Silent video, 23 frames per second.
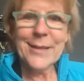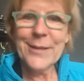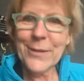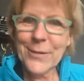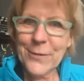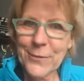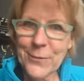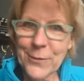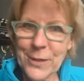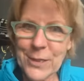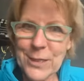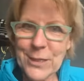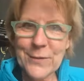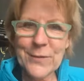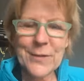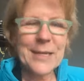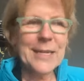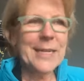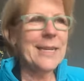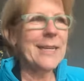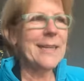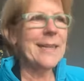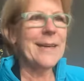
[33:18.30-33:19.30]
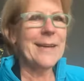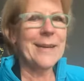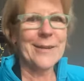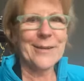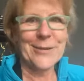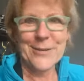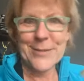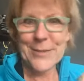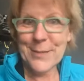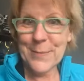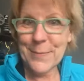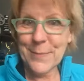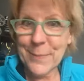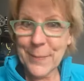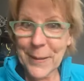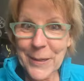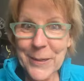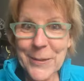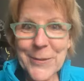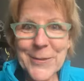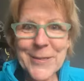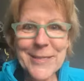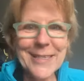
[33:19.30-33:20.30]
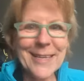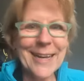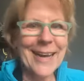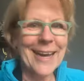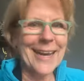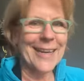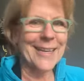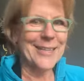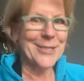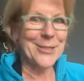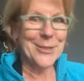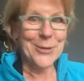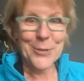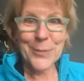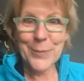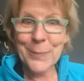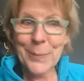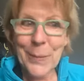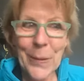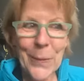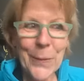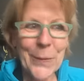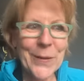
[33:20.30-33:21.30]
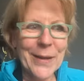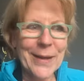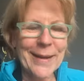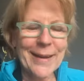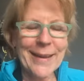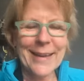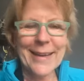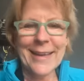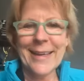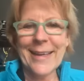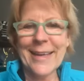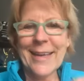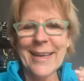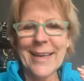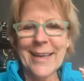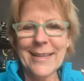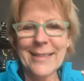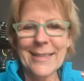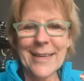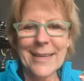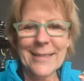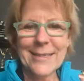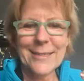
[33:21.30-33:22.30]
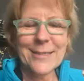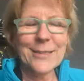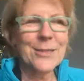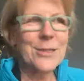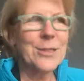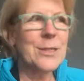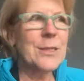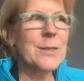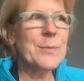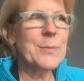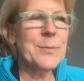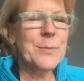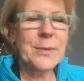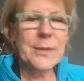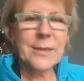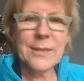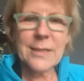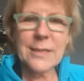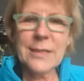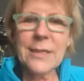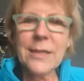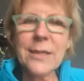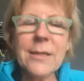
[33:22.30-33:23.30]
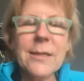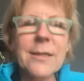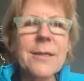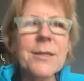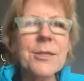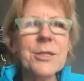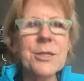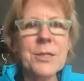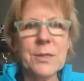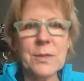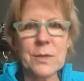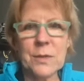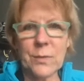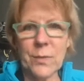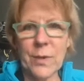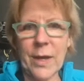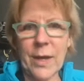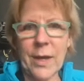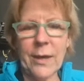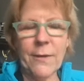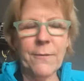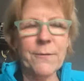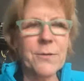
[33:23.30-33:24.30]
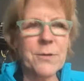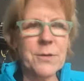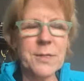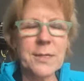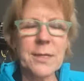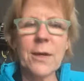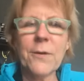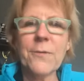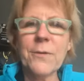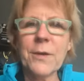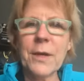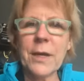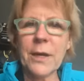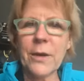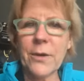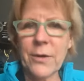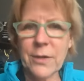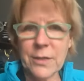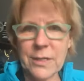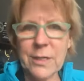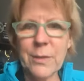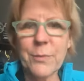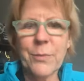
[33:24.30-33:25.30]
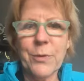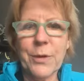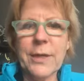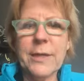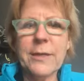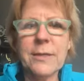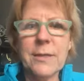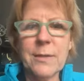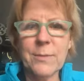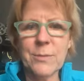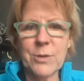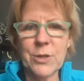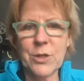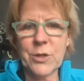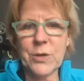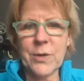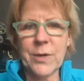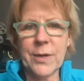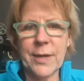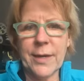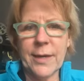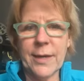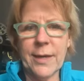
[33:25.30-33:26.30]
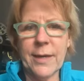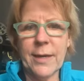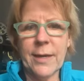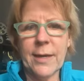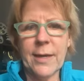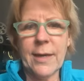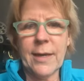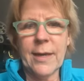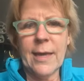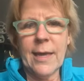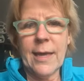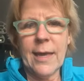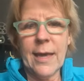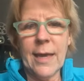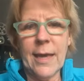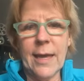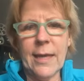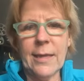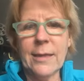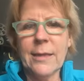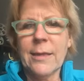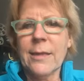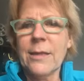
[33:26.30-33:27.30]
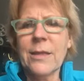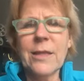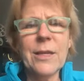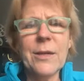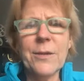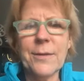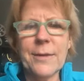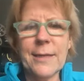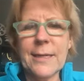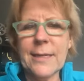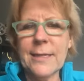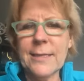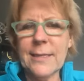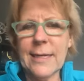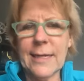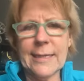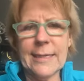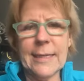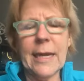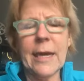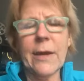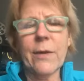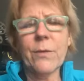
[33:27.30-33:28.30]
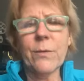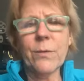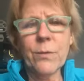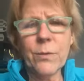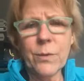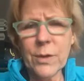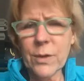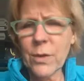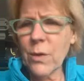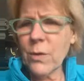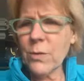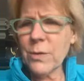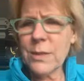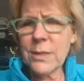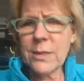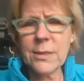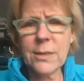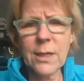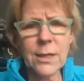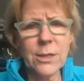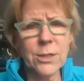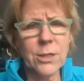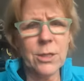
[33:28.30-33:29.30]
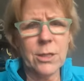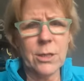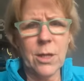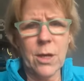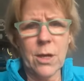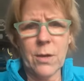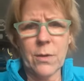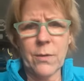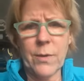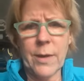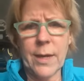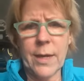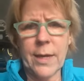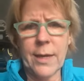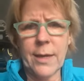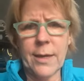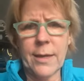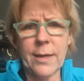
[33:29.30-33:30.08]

you know, French vanilla or some butterscotch or mocha, that's just is a delicious way for self care and to bring some joy. And little things like that go such a long way.